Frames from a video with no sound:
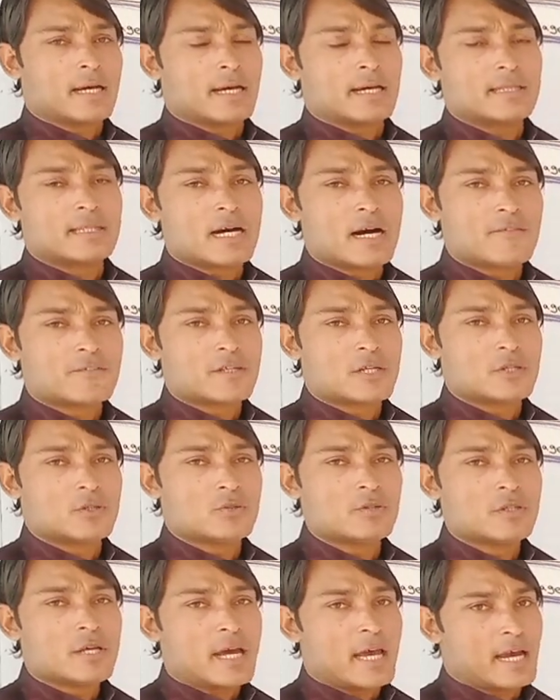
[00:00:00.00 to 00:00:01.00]
and the
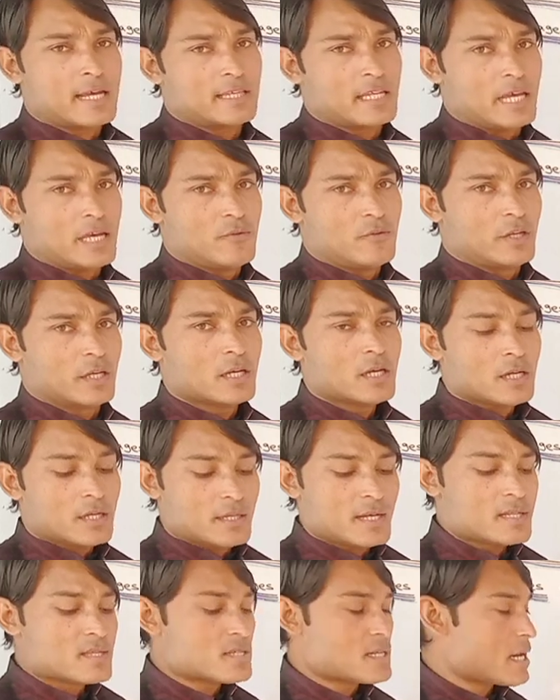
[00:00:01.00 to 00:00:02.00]
afternoon, and the evening.
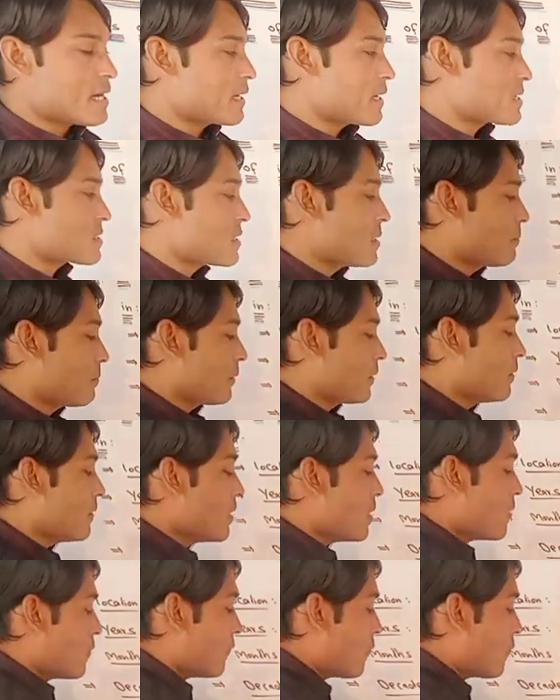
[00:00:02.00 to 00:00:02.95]
Let's take example.